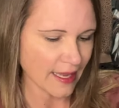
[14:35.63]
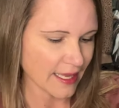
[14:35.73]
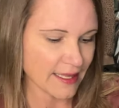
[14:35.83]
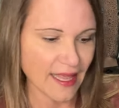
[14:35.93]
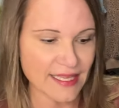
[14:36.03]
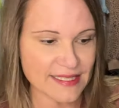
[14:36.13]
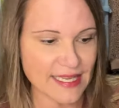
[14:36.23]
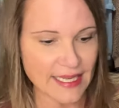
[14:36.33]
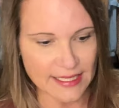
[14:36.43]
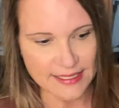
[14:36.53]
And that's
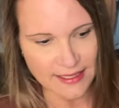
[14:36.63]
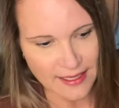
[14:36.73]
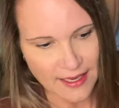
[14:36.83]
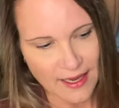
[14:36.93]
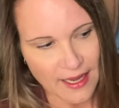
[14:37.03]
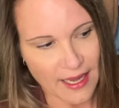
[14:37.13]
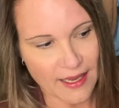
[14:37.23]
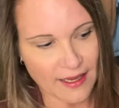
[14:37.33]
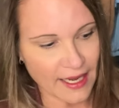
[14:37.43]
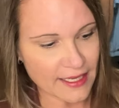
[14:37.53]
it.
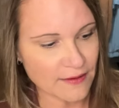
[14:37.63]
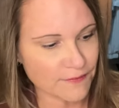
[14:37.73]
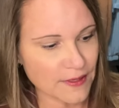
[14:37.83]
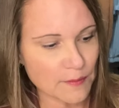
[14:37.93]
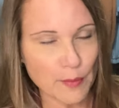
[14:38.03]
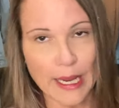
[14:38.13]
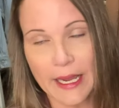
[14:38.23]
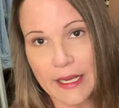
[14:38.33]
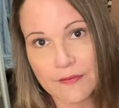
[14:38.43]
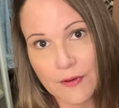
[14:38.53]
And I can fit
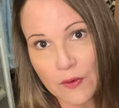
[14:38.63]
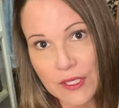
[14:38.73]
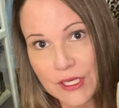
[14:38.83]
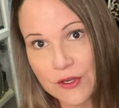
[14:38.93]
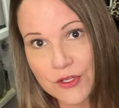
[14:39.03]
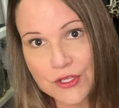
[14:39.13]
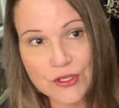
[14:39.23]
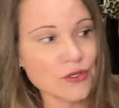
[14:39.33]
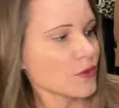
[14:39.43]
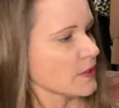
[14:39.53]
my phone in here
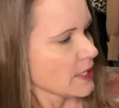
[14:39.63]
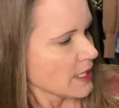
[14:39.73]
too.